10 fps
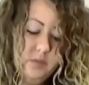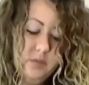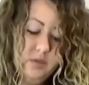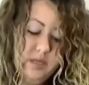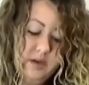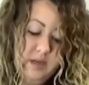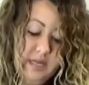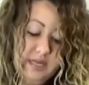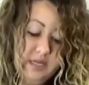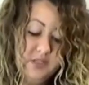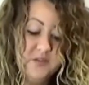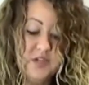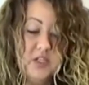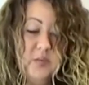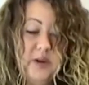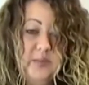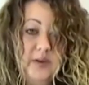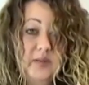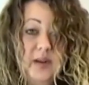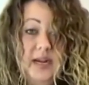To know that your clock is functioning
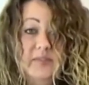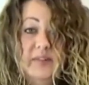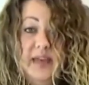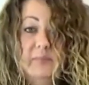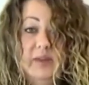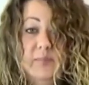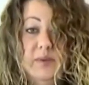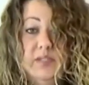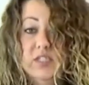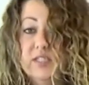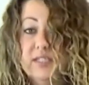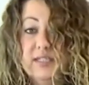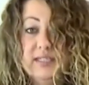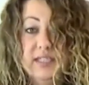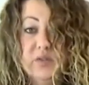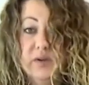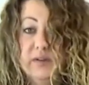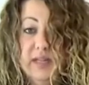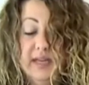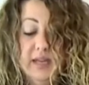properly, right after that beep, it's just going to say 12
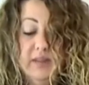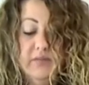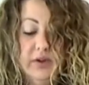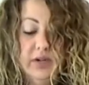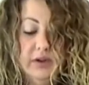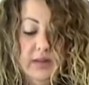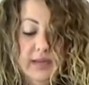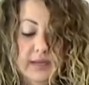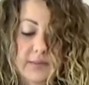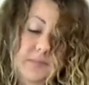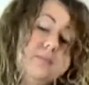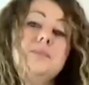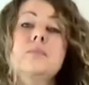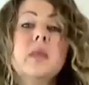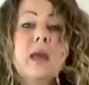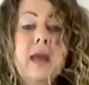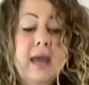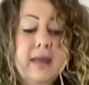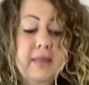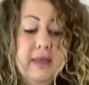o'clock on the front of your clock.
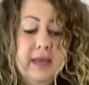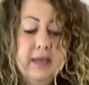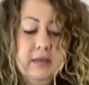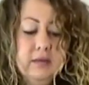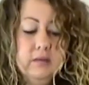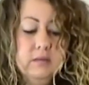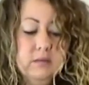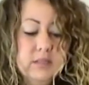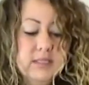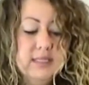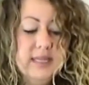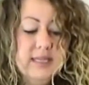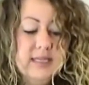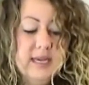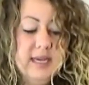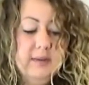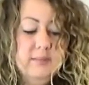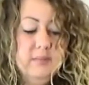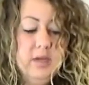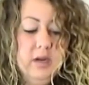And then to set the time,
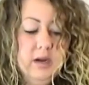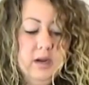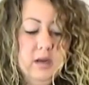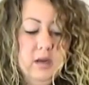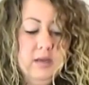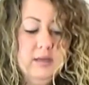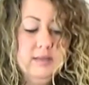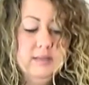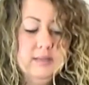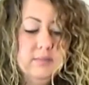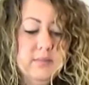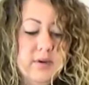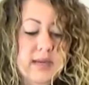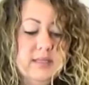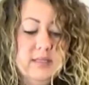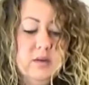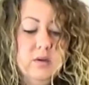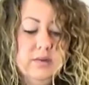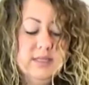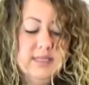you're going to press and
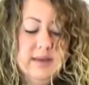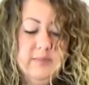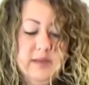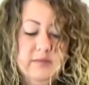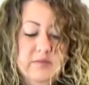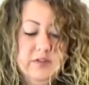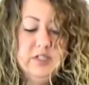hold the set button for